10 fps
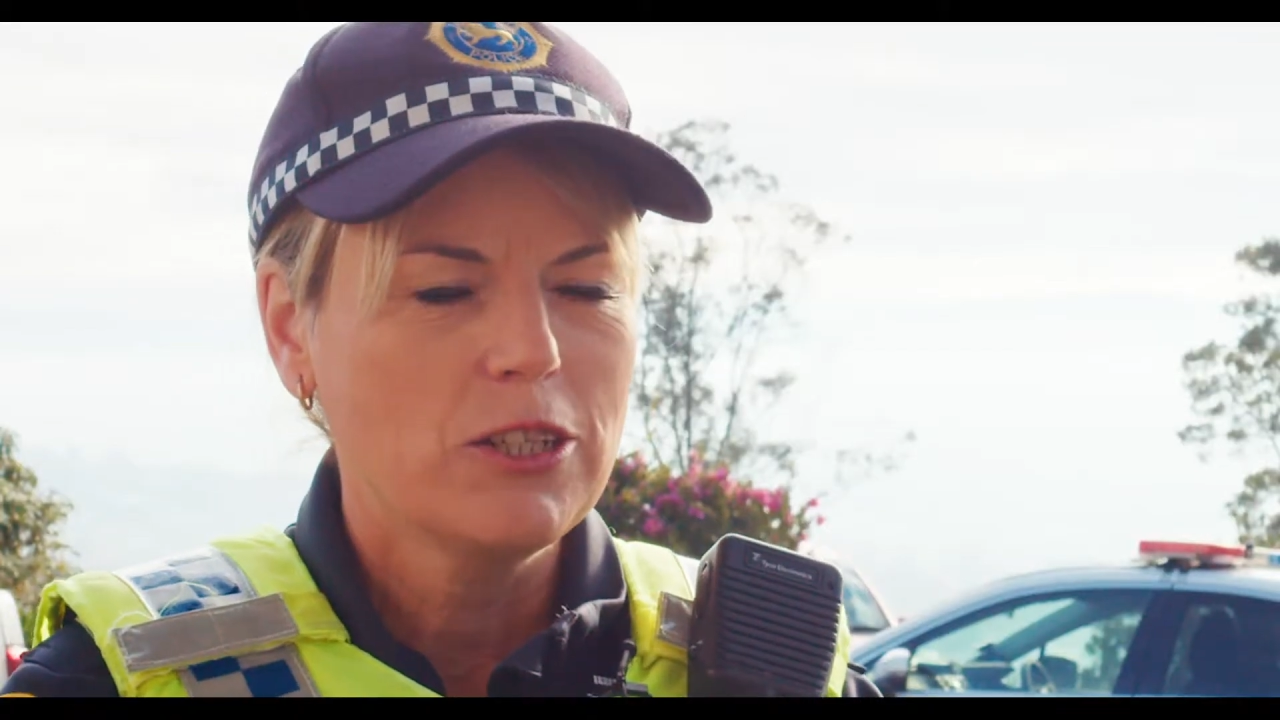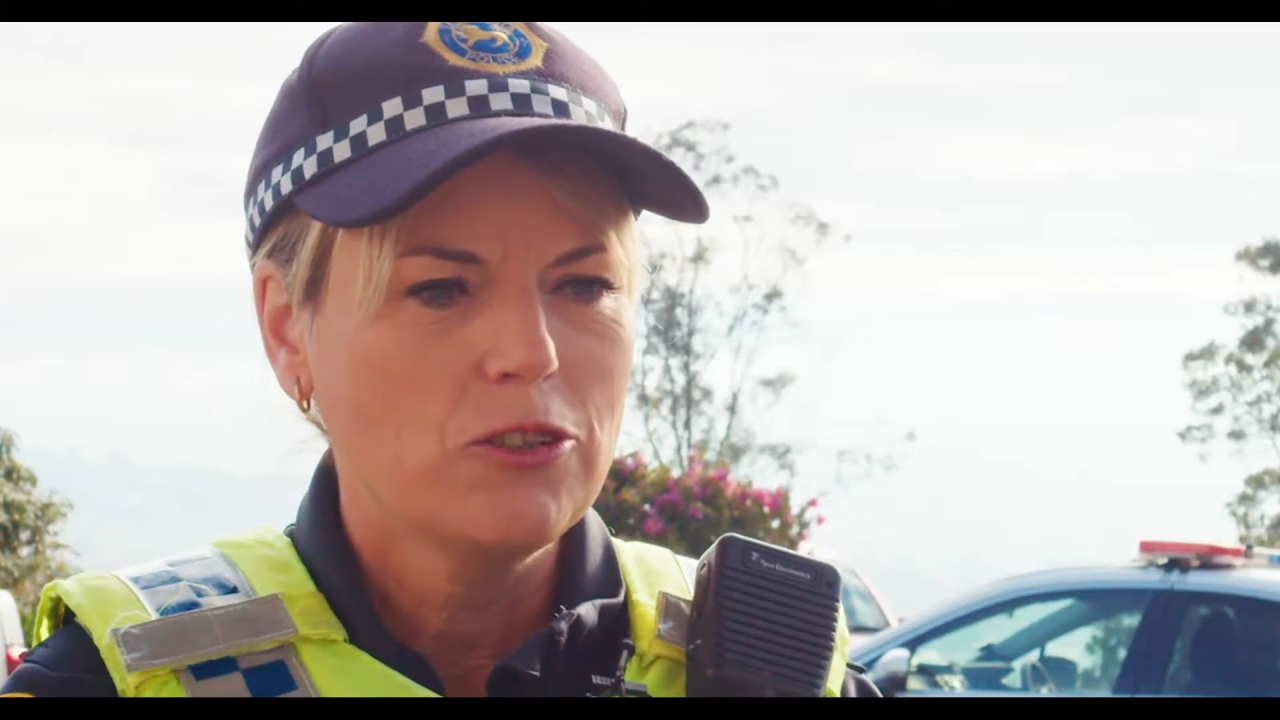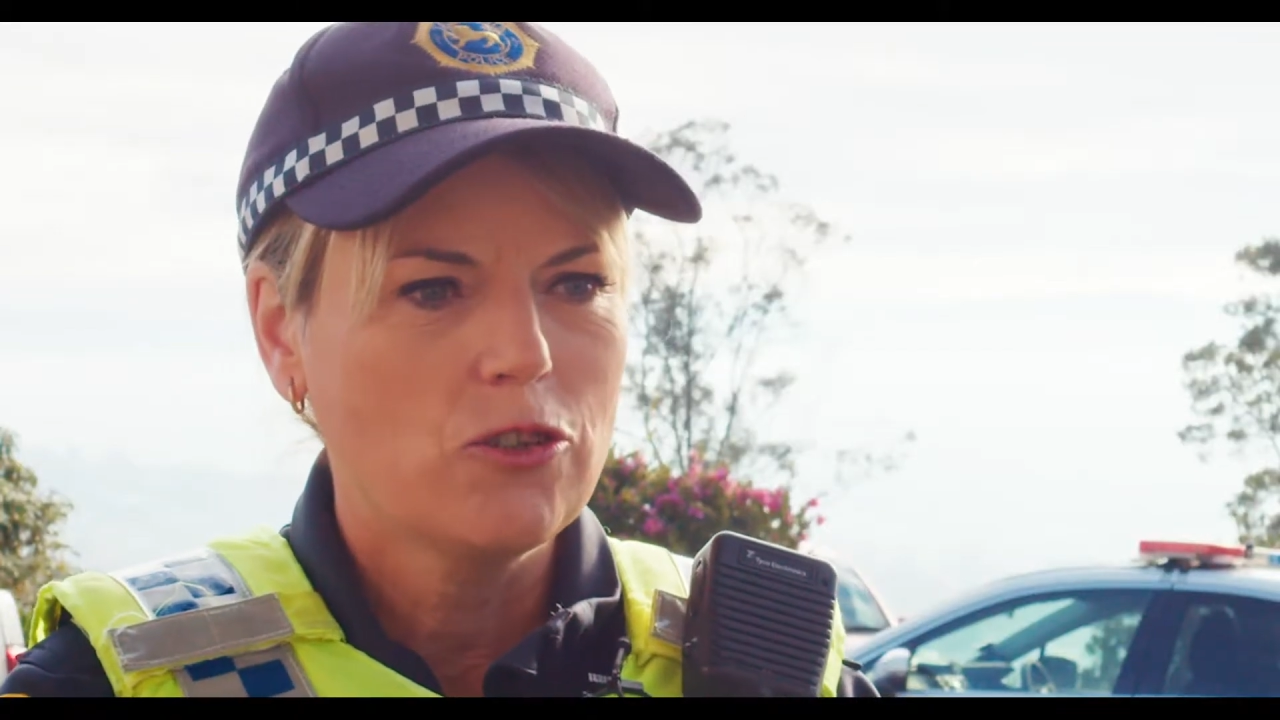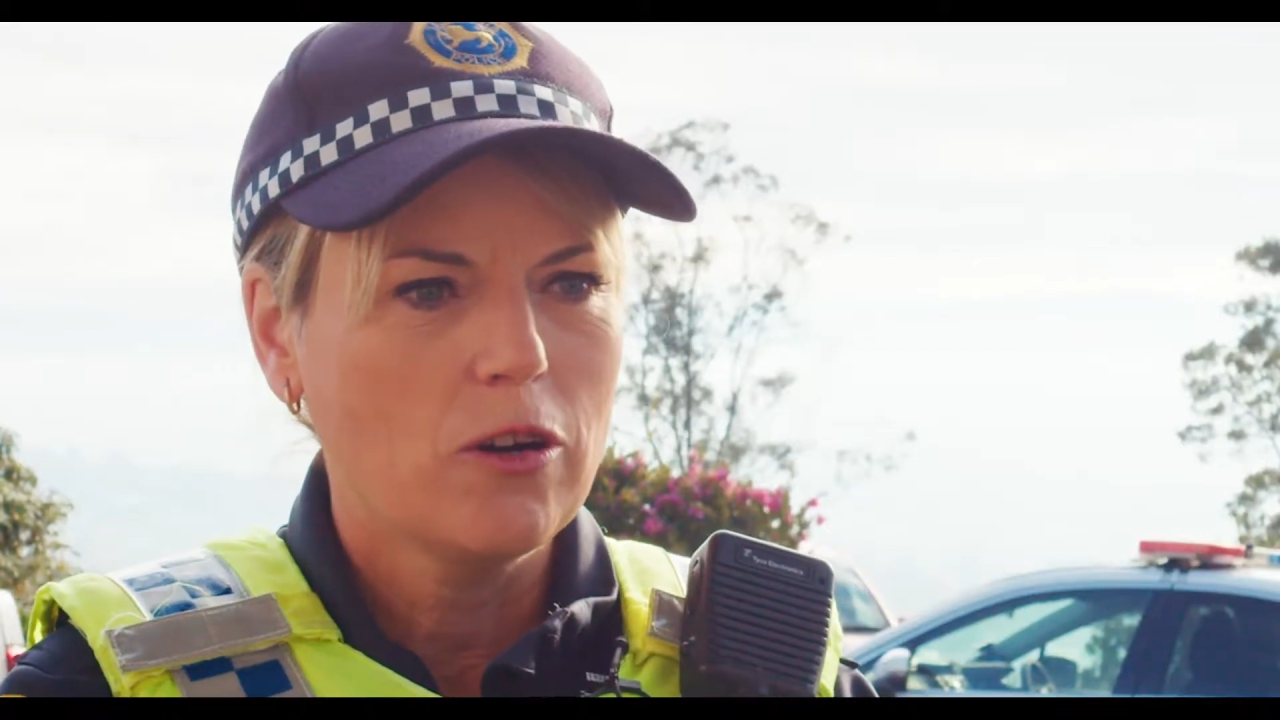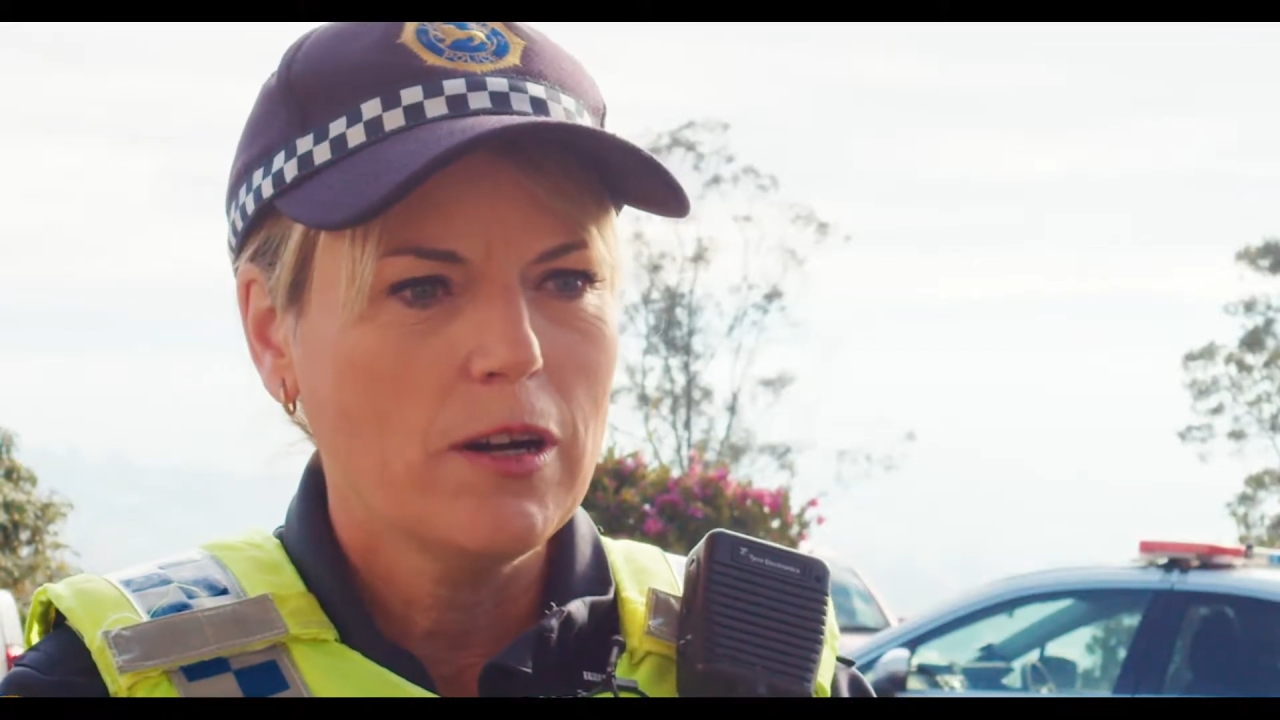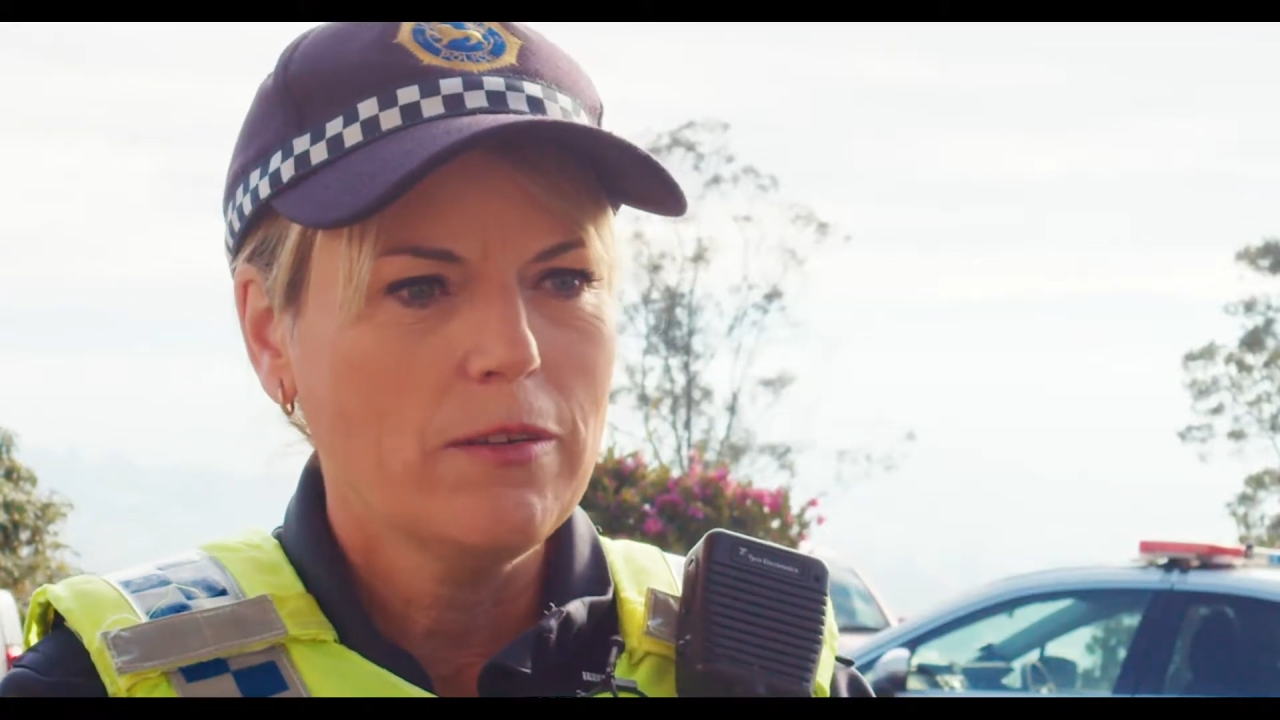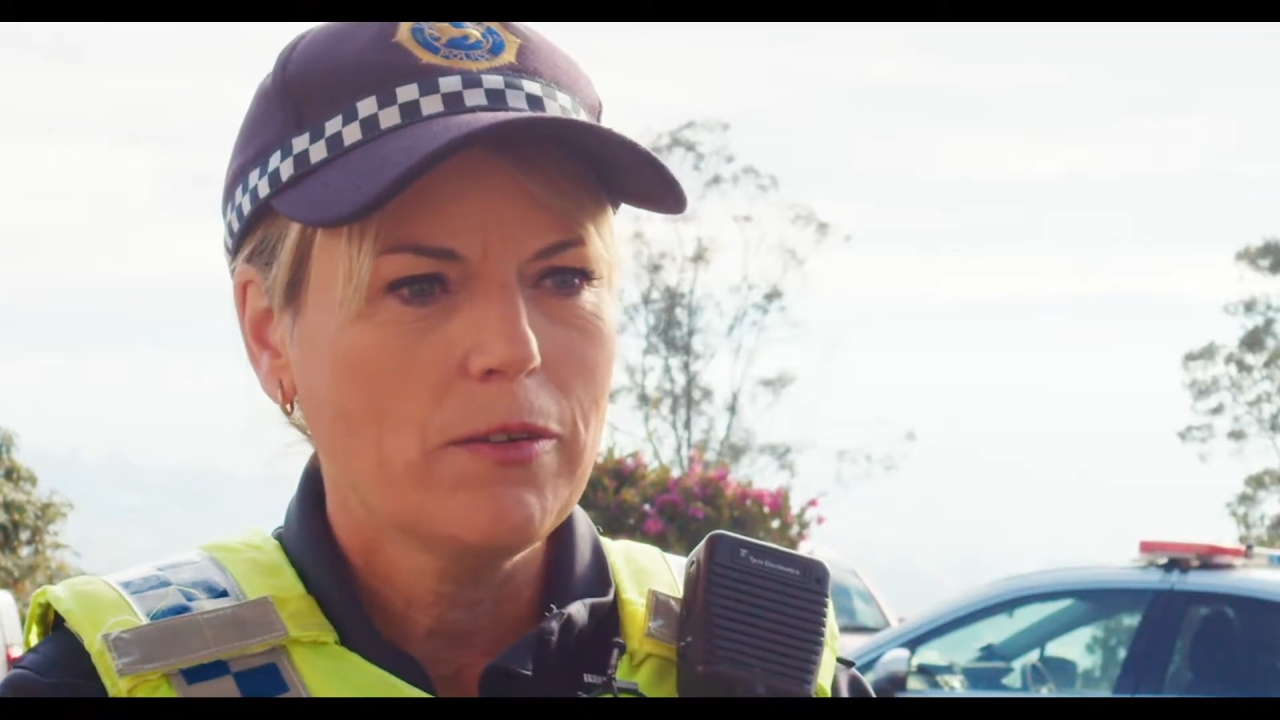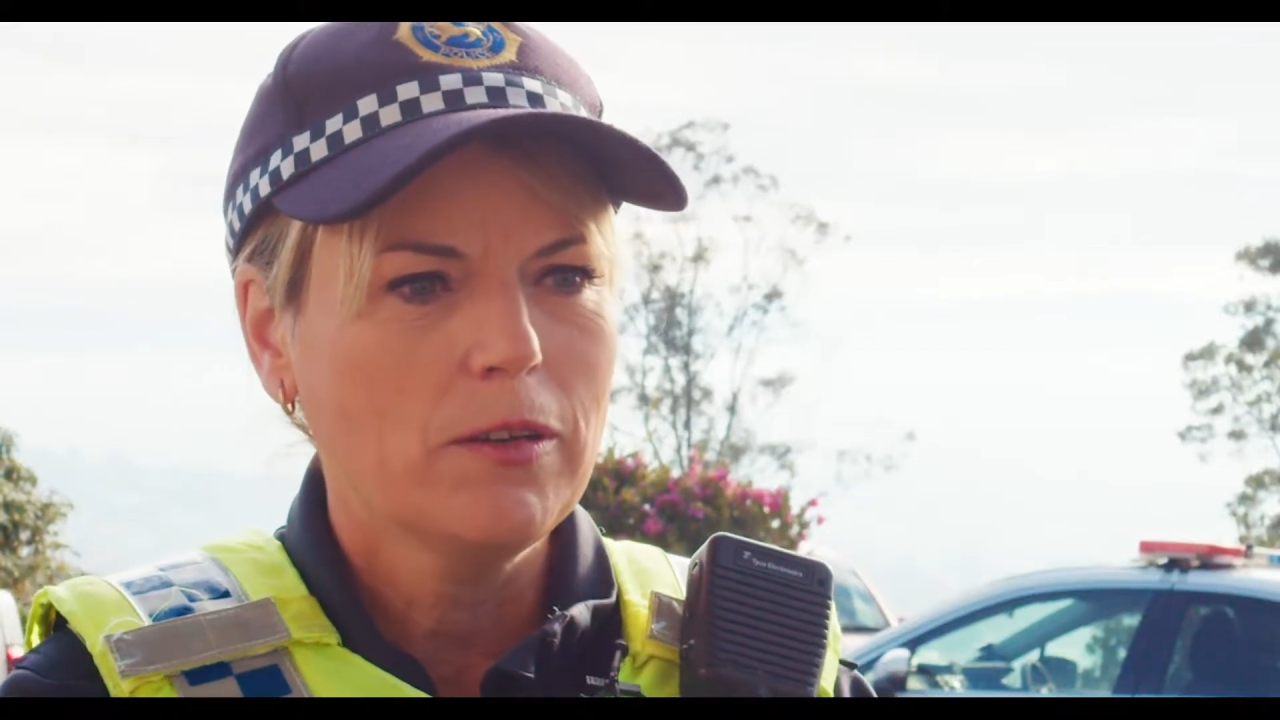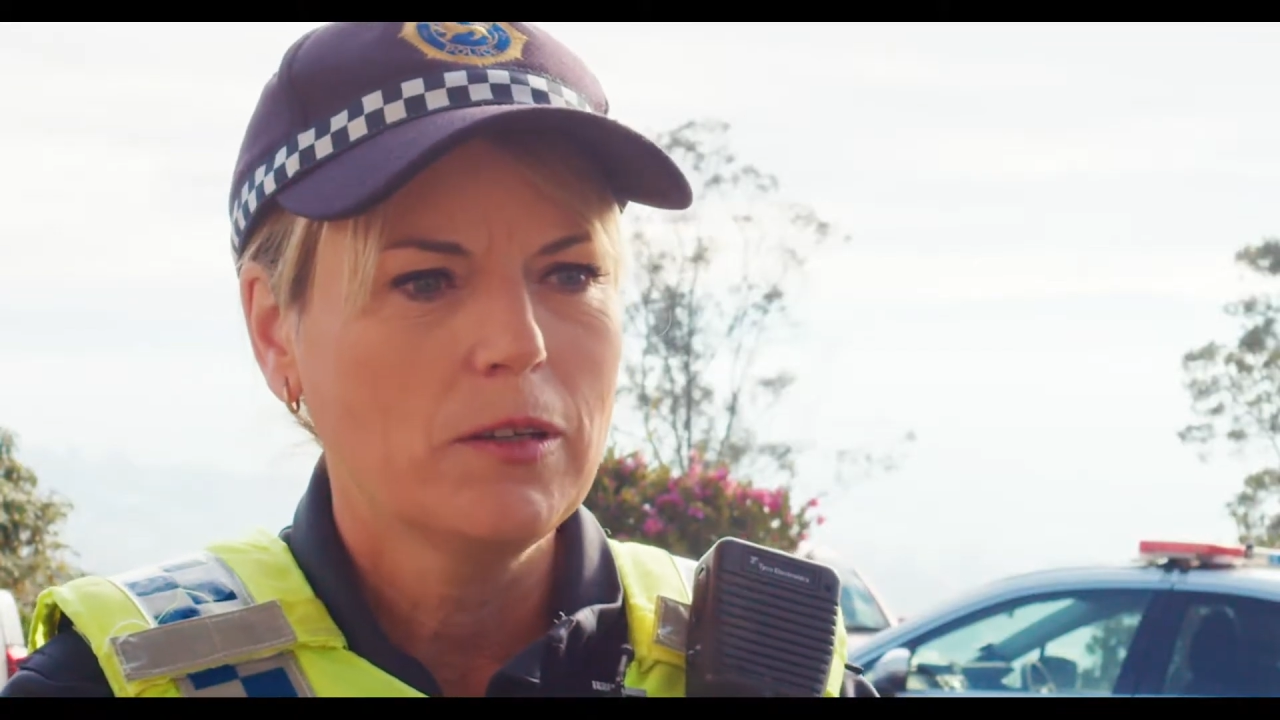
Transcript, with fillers: you drive,